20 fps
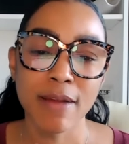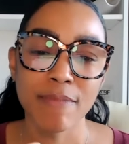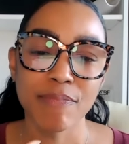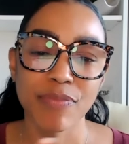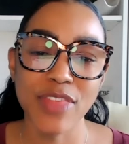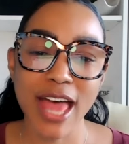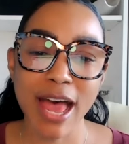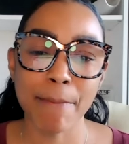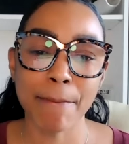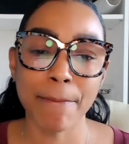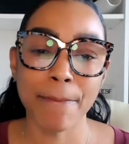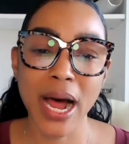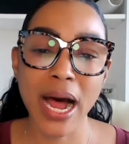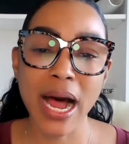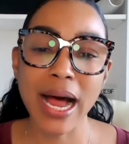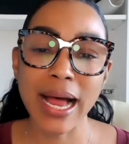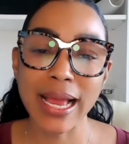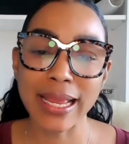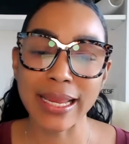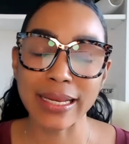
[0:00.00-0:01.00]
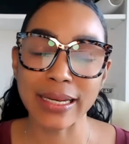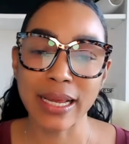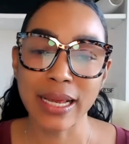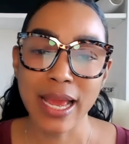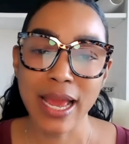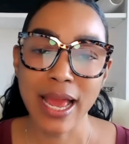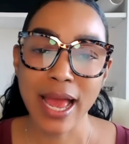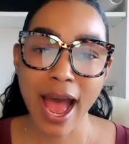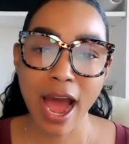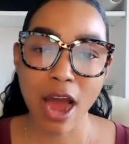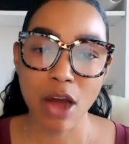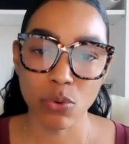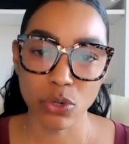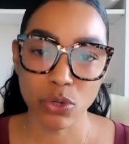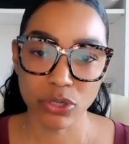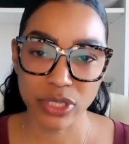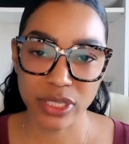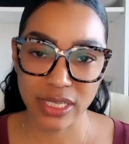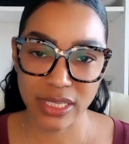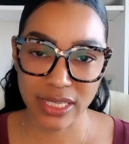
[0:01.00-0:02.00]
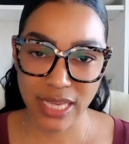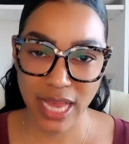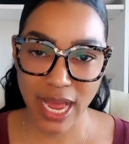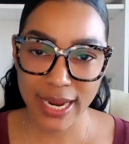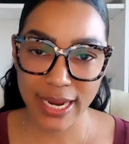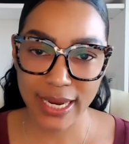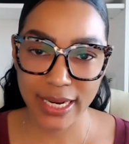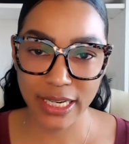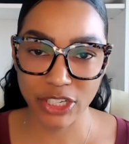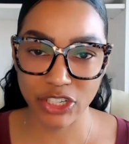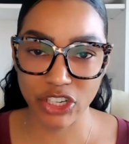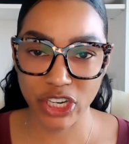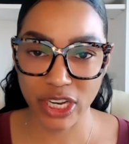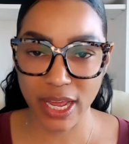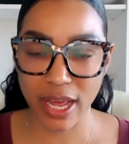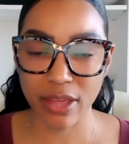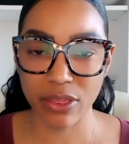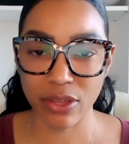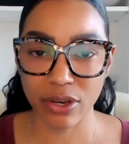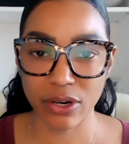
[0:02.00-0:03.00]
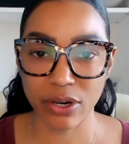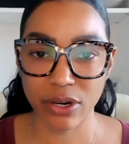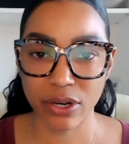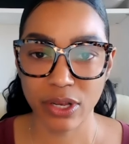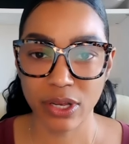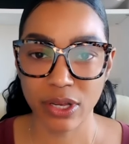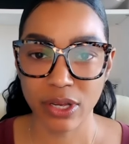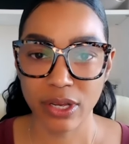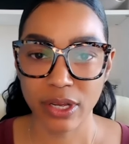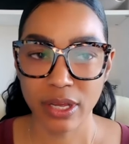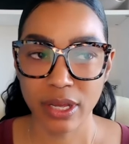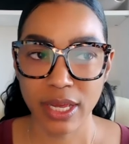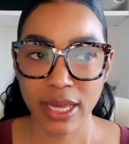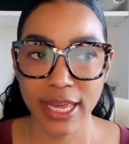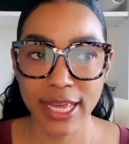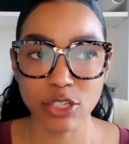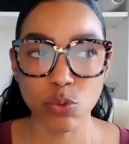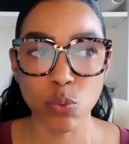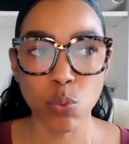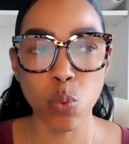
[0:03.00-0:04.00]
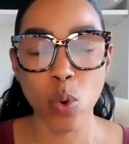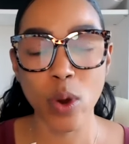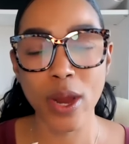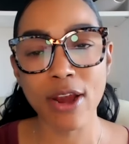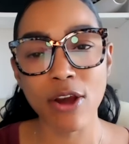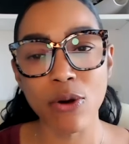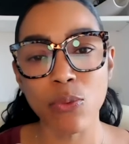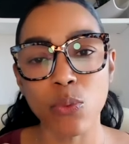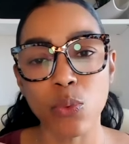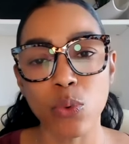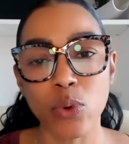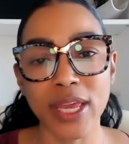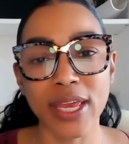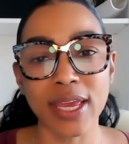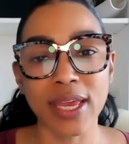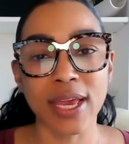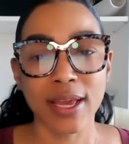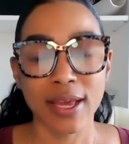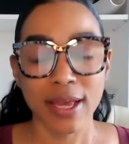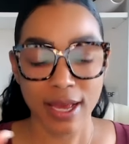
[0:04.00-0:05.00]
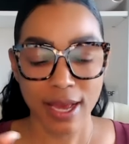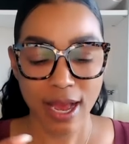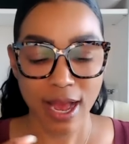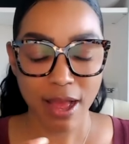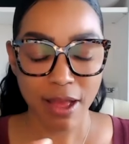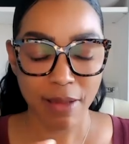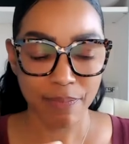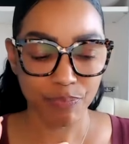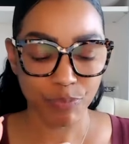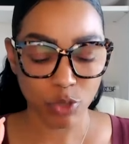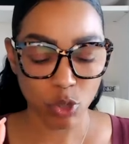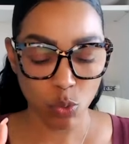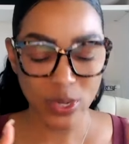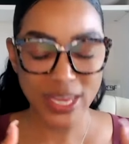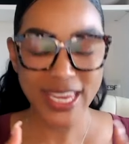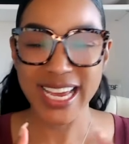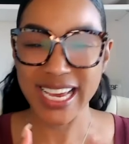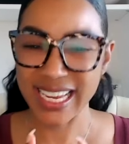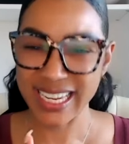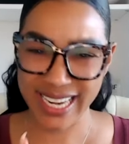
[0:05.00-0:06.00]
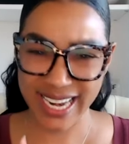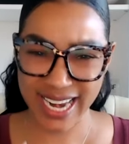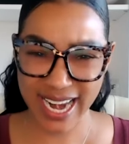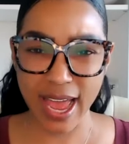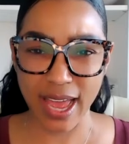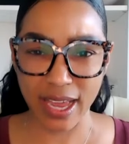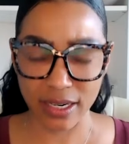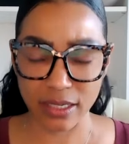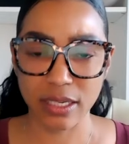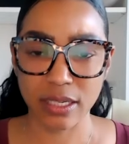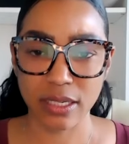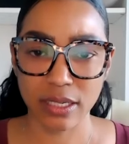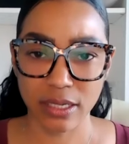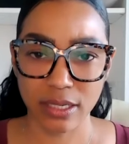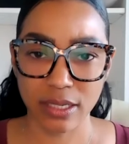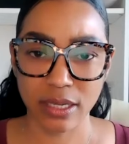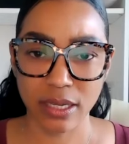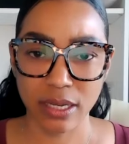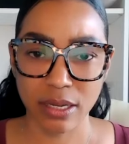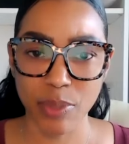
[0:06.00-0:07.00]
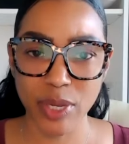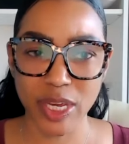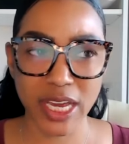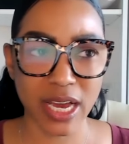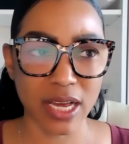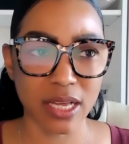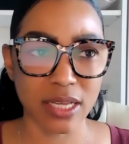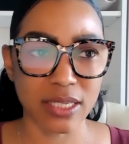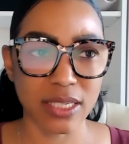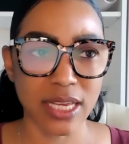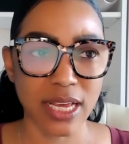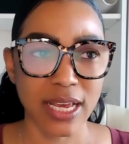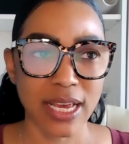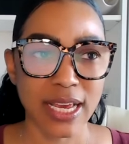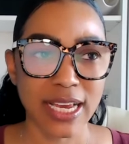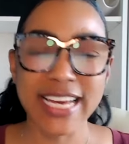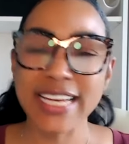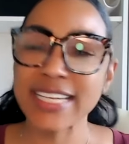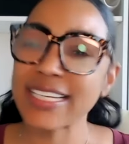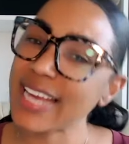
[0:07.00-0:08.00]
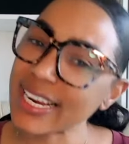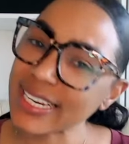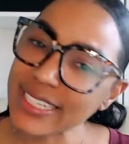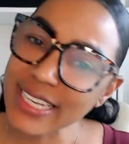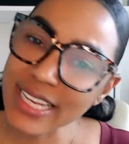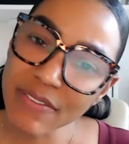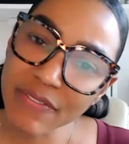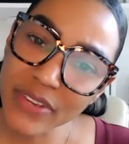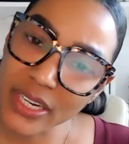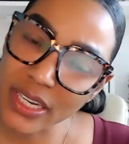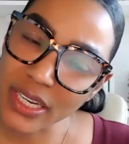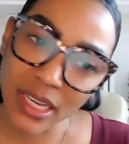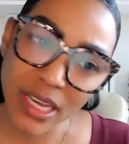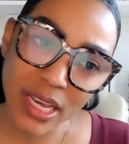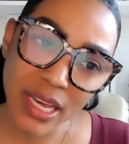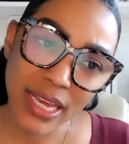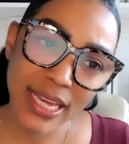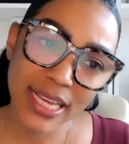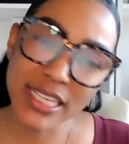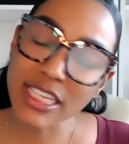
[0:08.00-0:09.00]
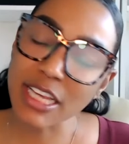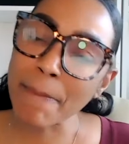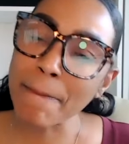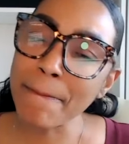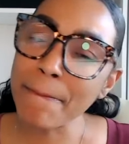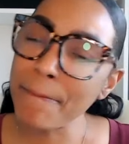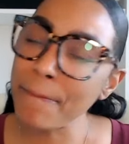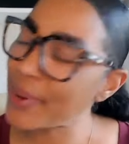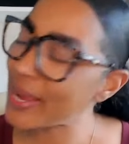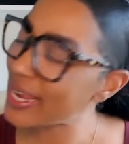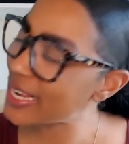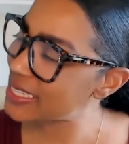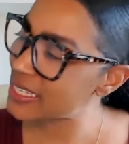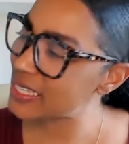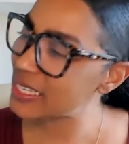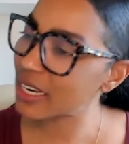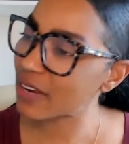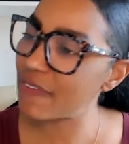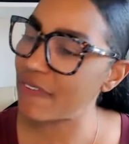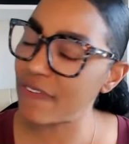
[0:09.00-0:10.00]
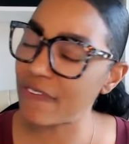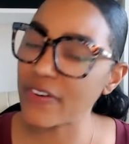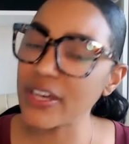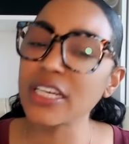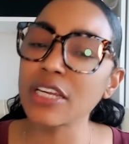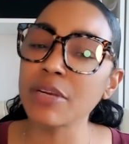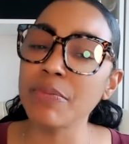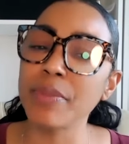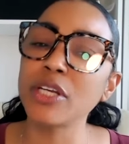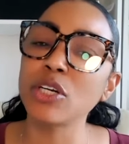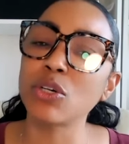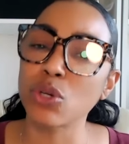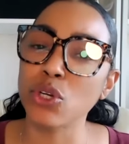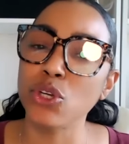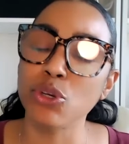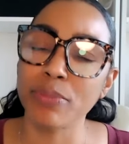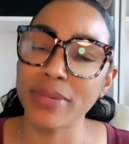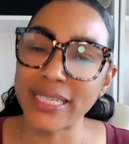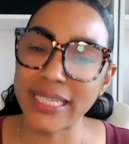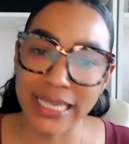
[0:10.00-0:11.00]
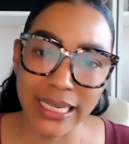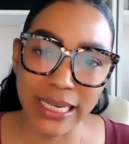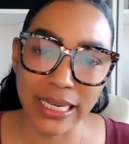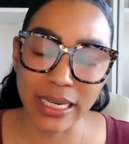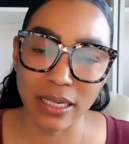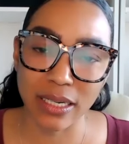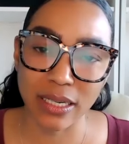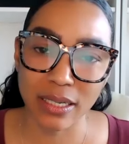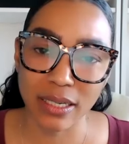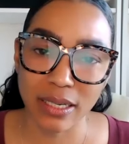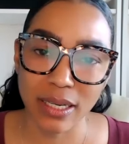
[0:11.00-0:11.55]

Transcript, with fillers: that bind our society together. It's where we um, we connect because connectivity is a basic fundamental human need.